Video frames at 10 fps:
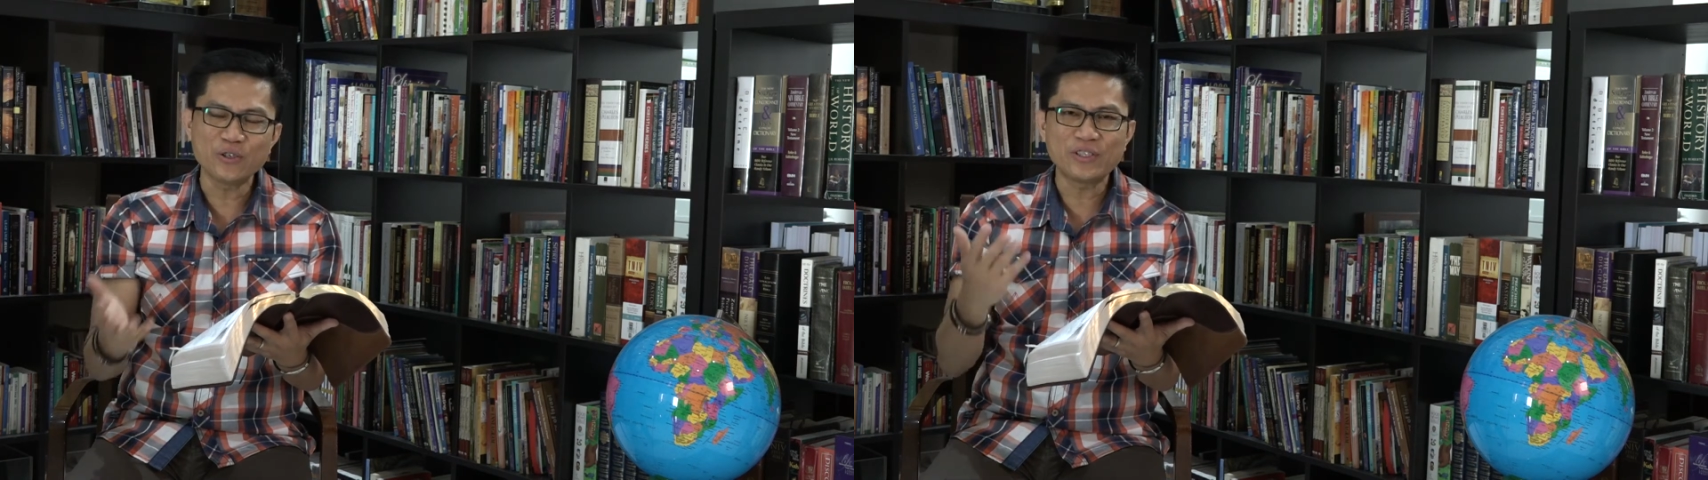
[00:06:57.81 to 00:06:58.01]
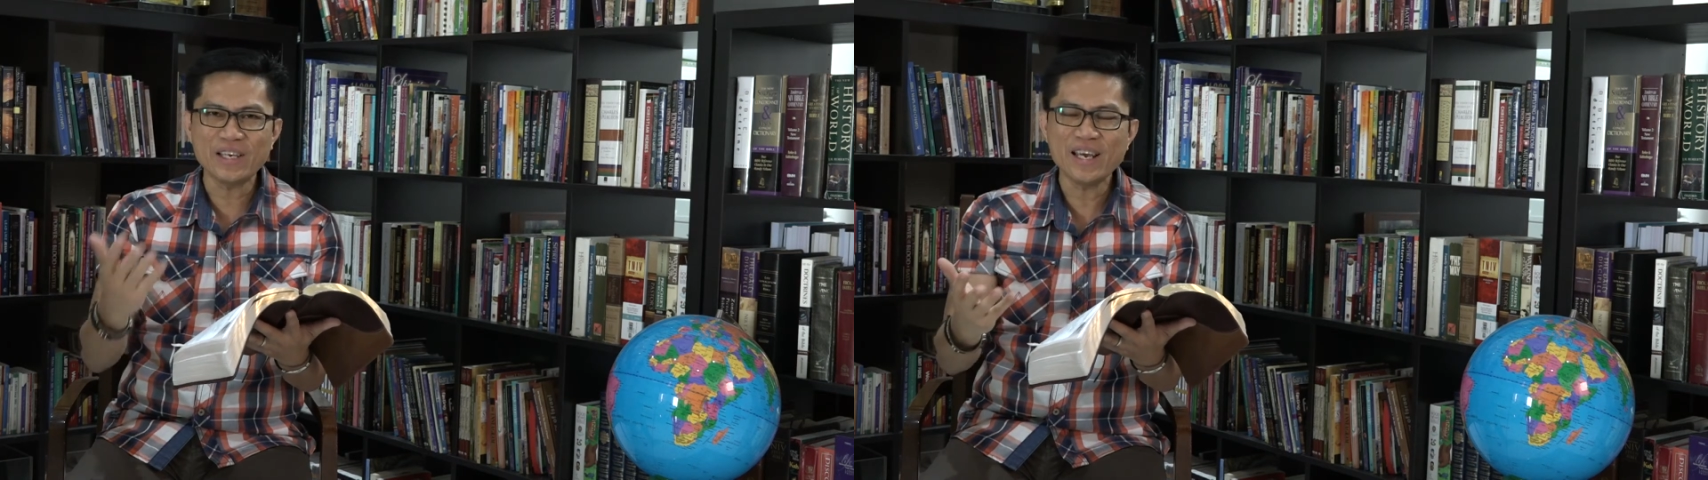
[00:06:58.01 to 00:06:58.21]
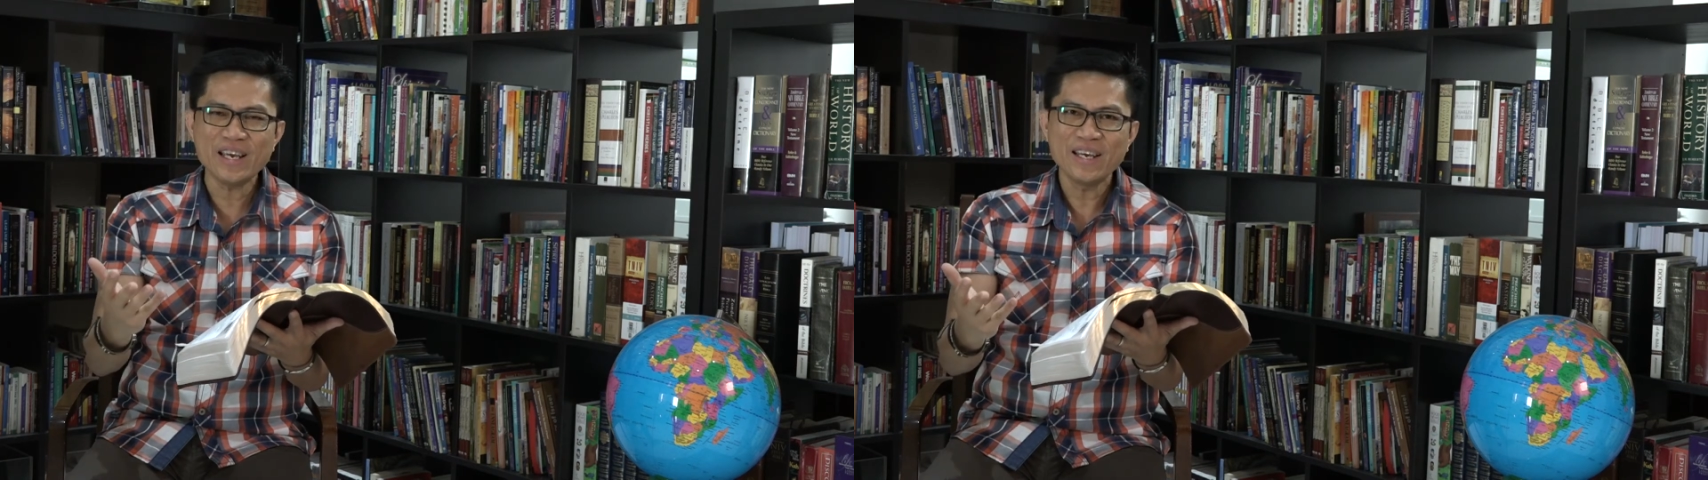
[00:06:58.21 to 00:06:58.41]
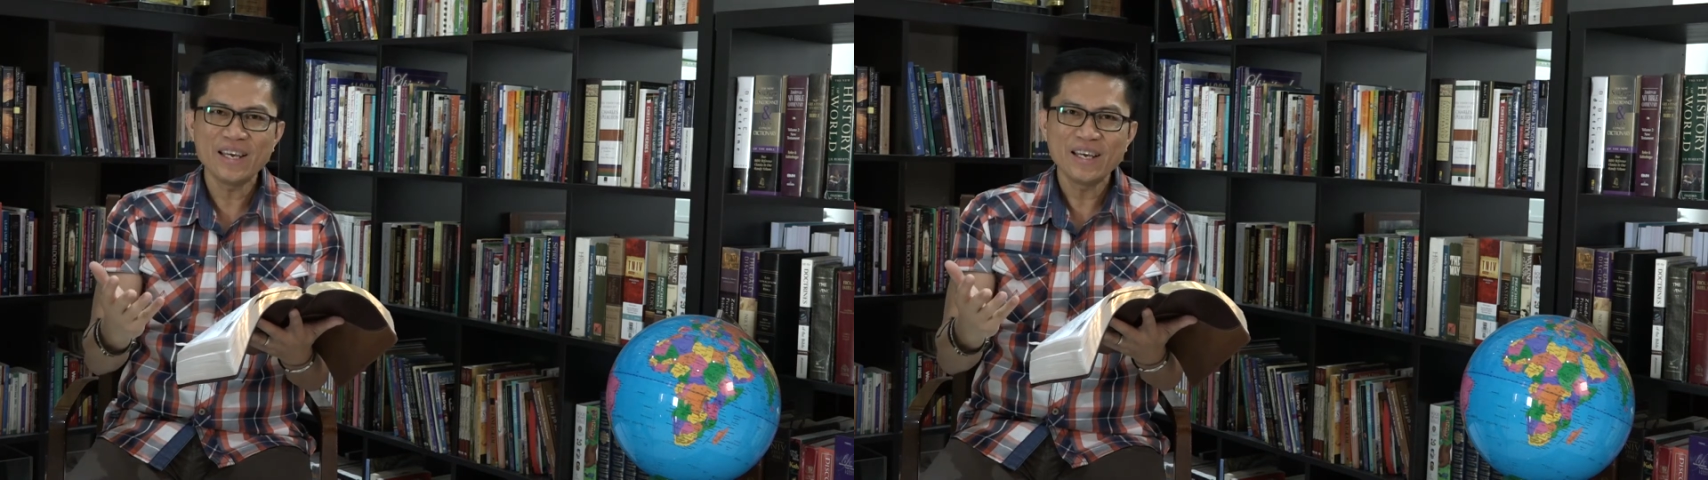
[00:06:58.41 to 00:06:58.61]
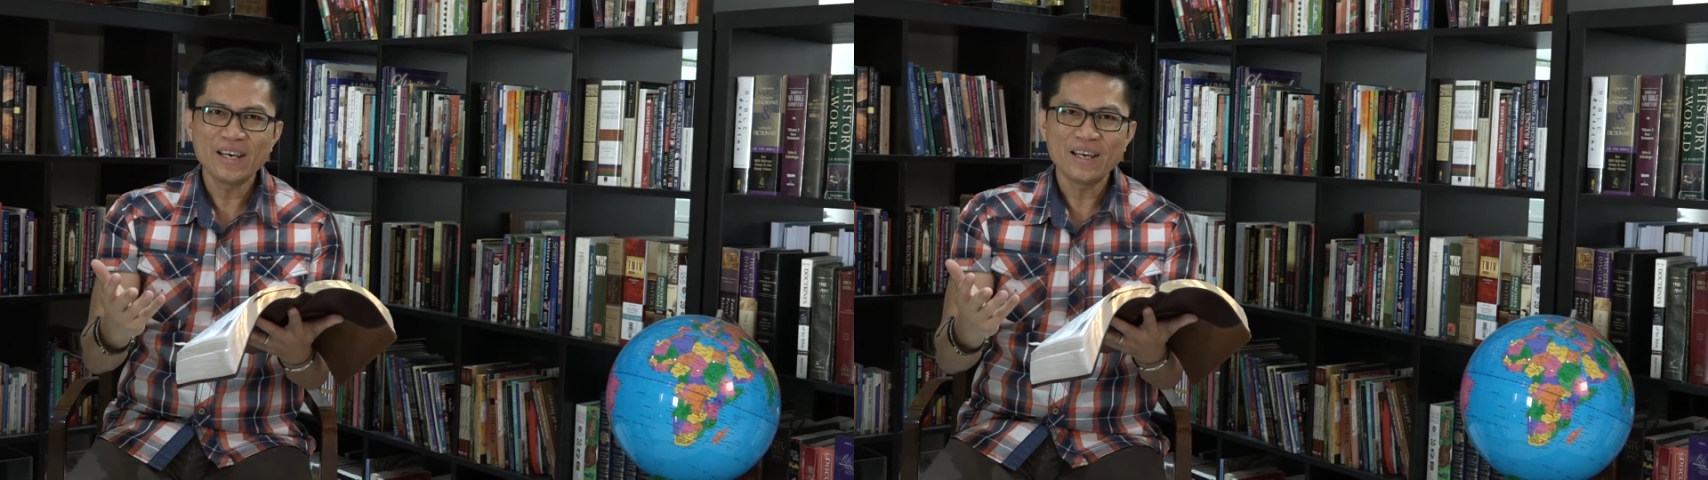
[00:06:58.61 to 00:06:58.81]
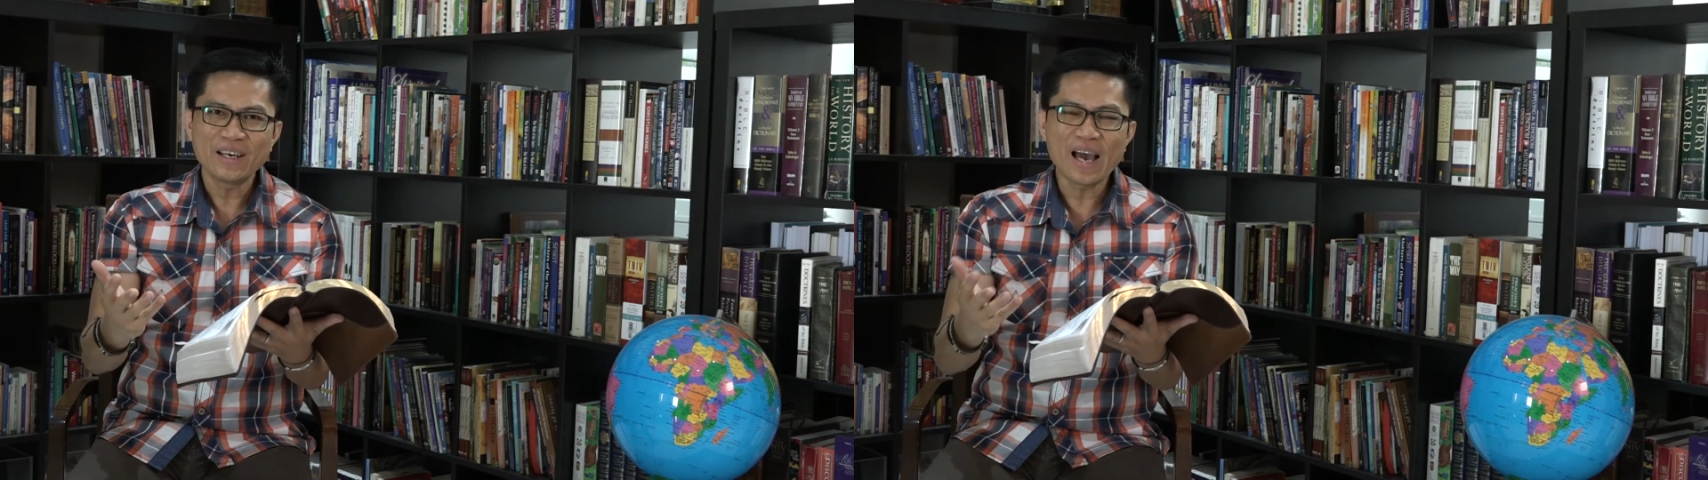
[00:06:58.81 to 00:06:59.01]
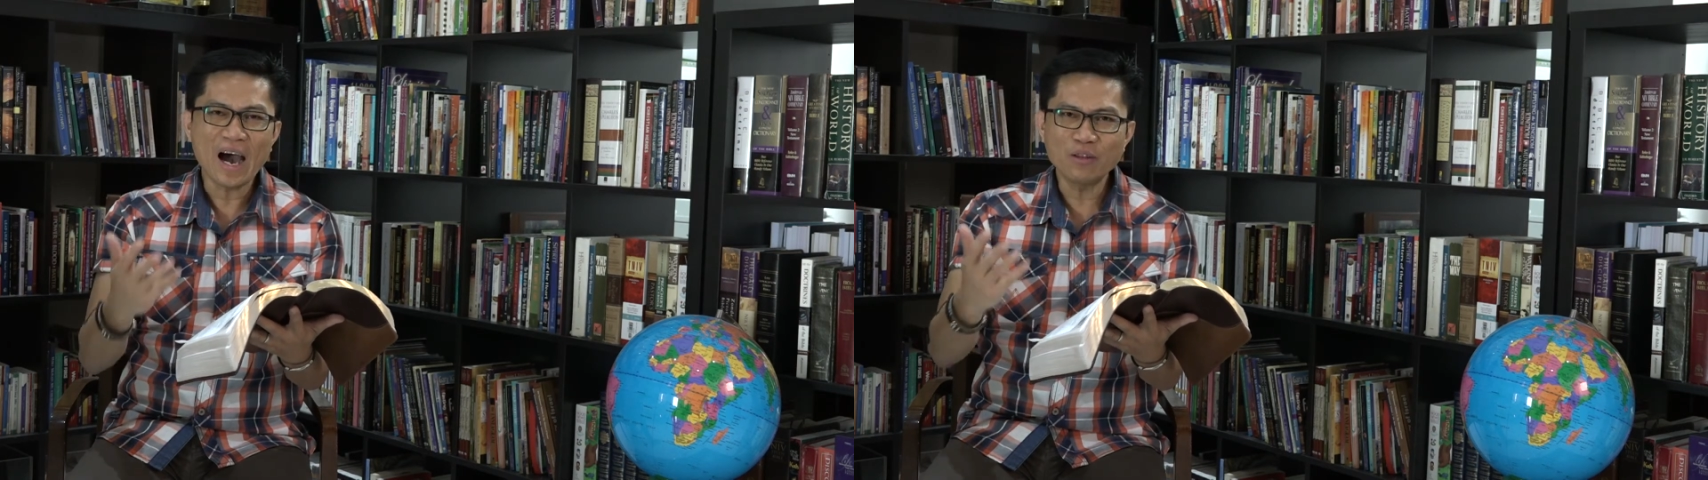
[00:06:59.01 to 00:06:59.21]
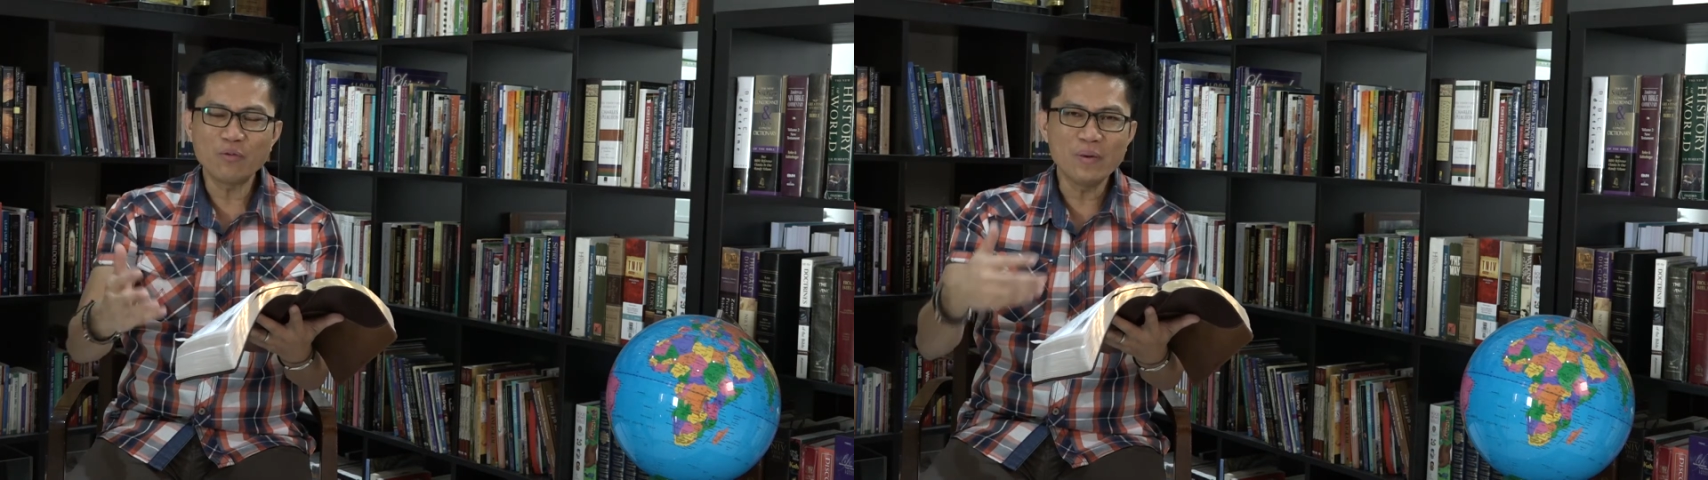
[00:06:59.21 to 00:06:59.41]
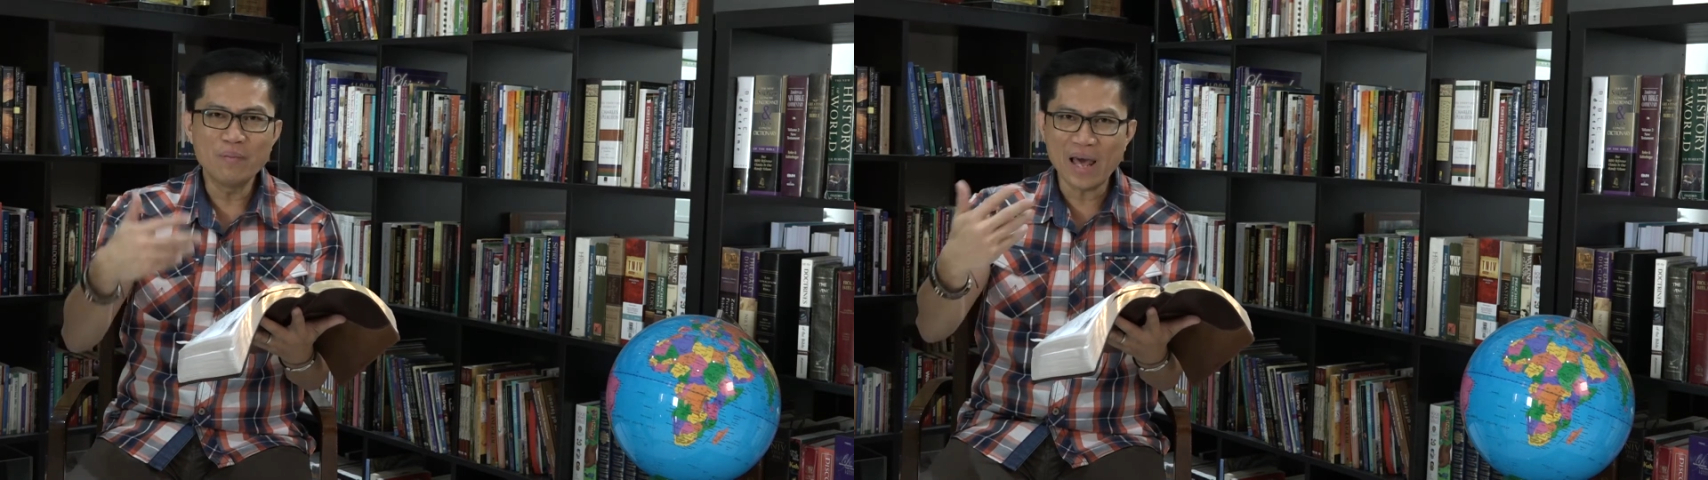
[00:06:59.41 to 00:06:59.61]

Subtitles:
You see, God will